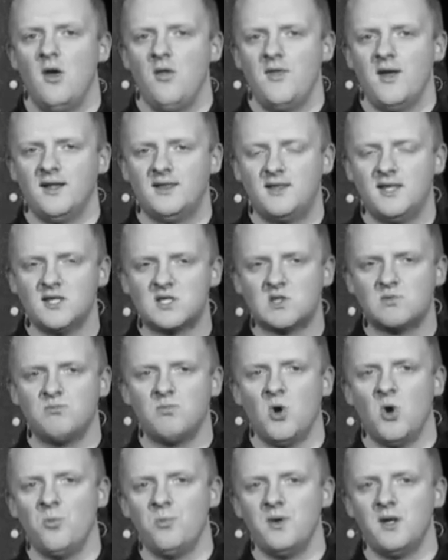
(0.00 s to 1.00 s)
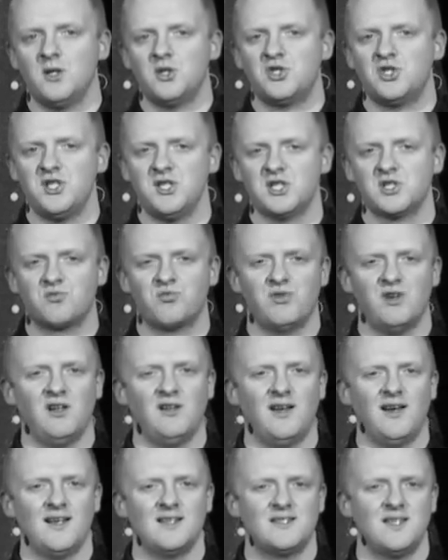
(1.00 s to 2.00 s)
that this moment she is
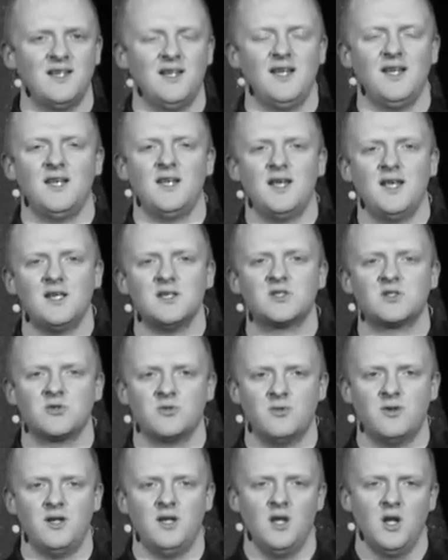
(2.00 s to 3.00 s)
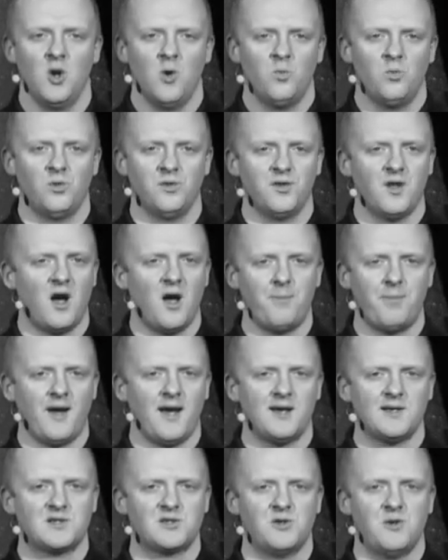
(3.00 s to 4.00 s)
realizing in history will not
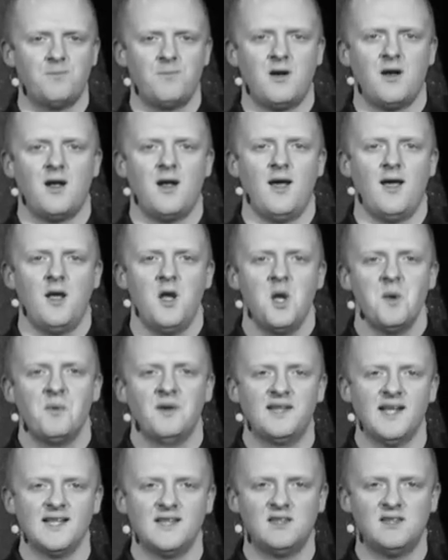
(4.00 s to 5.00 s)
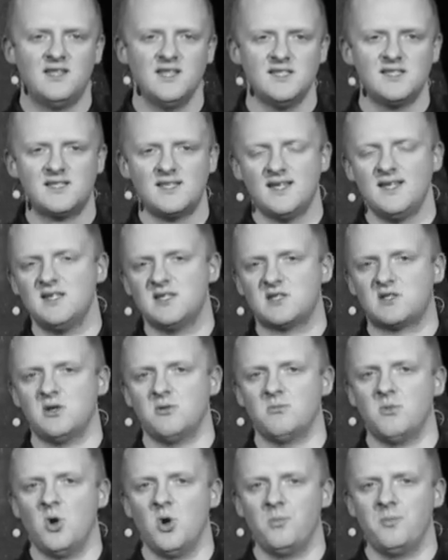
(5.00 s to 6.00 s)
pass her by, but that this is
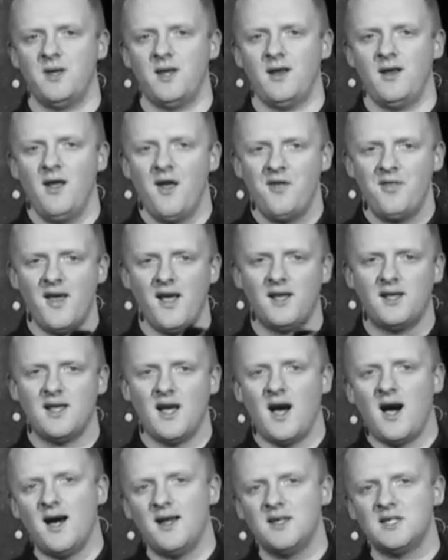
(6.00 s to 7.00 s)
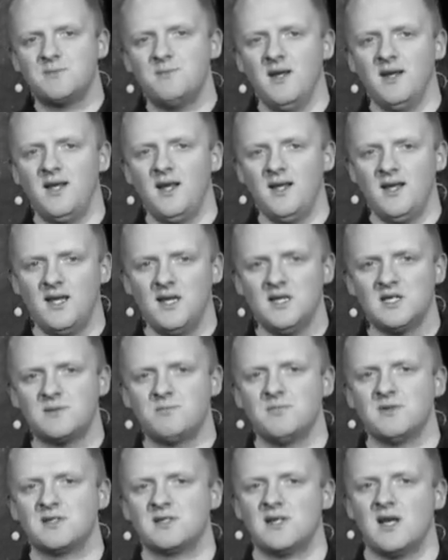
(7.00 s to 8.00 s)
the moment that God is making
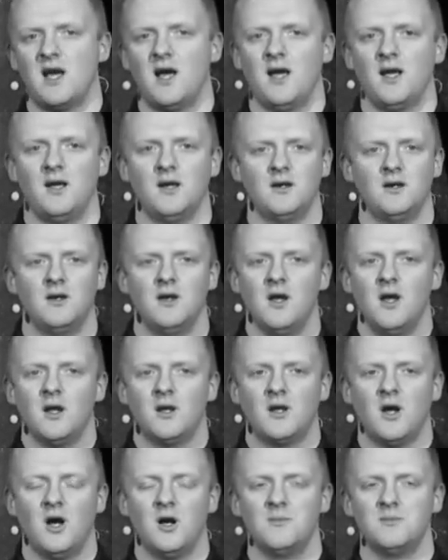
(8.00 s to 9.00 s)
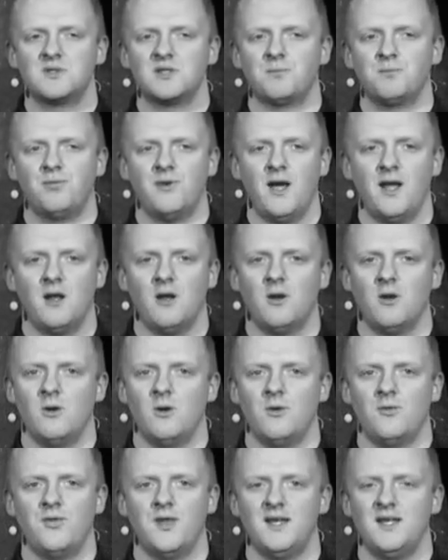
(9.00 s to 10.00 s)
his Messiah come to planet
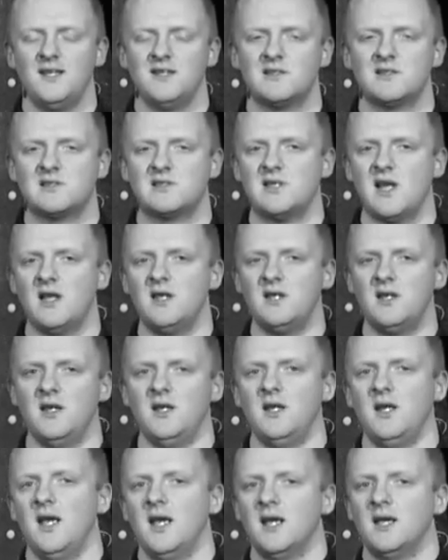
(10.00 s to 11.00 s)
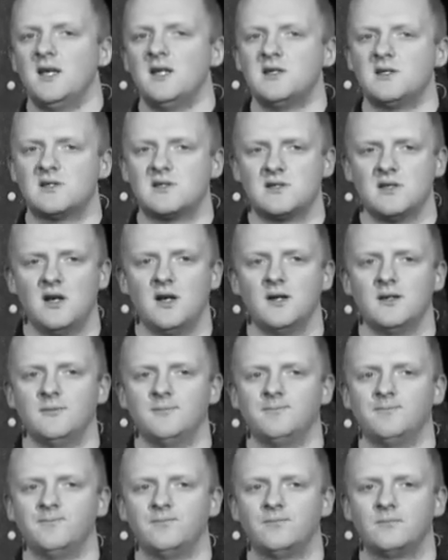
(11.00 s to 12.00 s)
Earth, that he is sending his
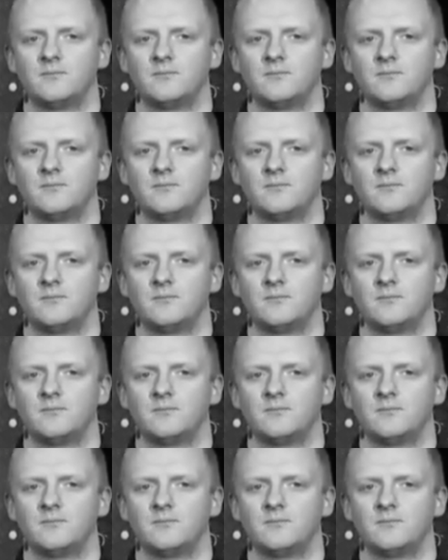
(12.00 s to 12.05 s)
son.